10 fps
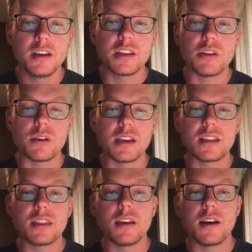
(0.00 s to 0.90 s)
you can
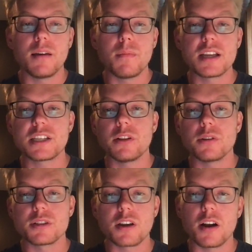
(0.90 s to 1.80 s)
get the
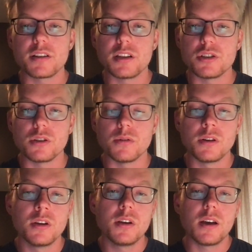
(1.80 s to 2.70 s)
muscular scar tissue
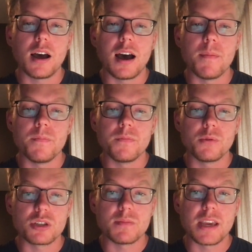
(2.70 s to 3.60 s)
um,
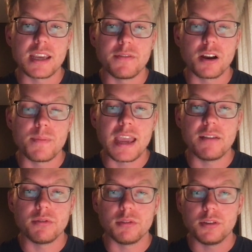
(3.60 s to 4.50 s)
which can make it very
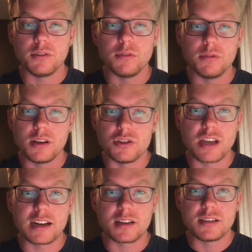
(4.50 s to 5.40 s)
painful to
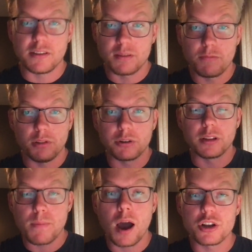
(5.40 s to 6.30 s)
inject because you have to
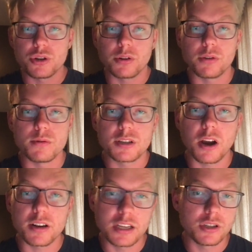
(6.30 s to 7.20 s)
literally puncture through
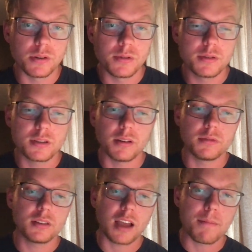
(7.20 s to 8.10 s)
scar tissue.
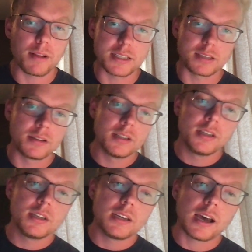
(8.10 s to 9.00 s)
So, not pleasant.
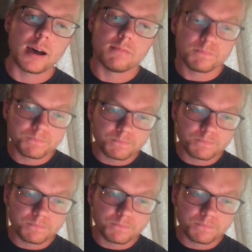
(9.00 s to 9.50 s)
Um,